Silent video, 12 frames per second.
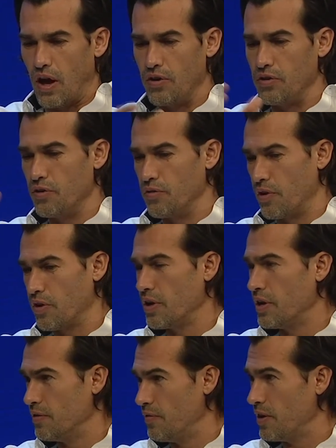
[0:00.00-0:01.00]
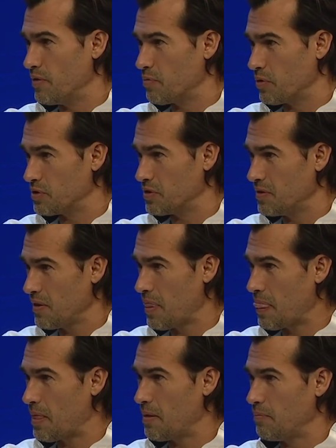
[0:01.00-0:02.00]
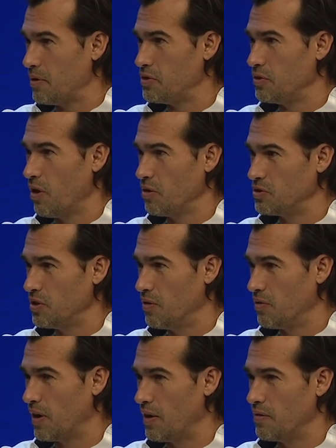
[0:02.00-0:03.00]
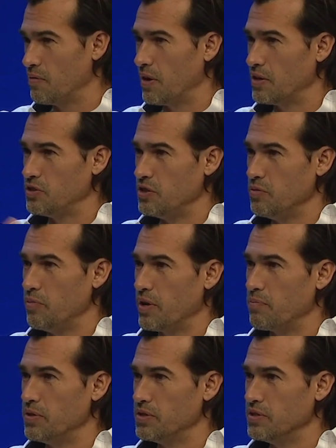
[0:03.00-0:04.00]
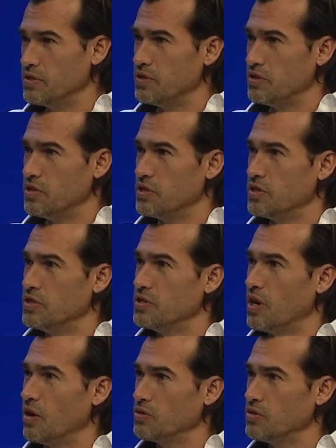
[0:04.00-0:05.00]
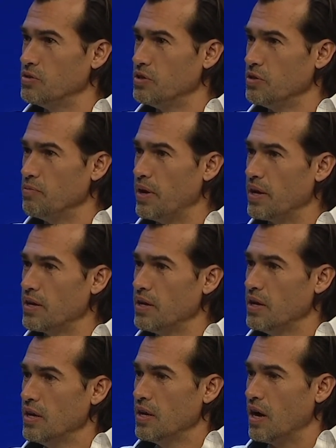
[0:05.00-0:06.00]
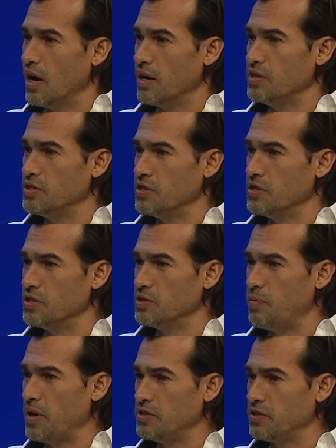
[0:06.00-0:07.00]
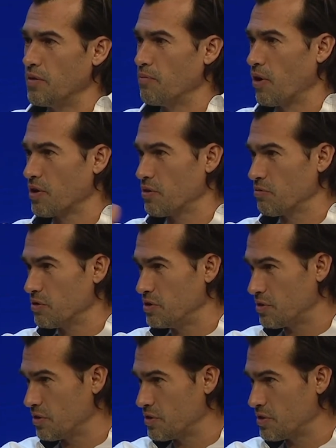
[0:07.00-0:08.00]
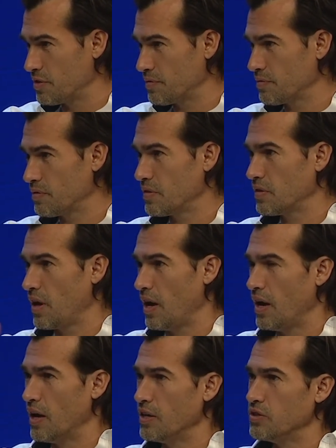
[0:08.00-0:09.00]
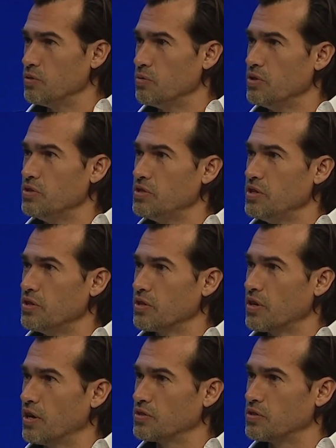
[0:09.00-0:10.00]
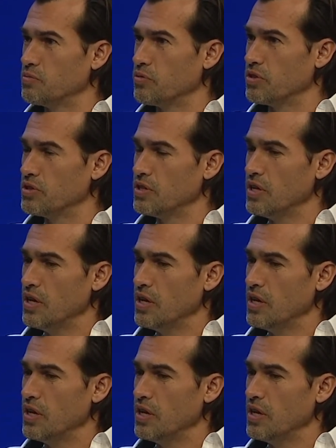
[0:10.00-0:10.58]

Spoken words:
you're a very innovative person, but you're also, when I see you make business decisions, I also see you make decisions based on market research. And so when you see your customers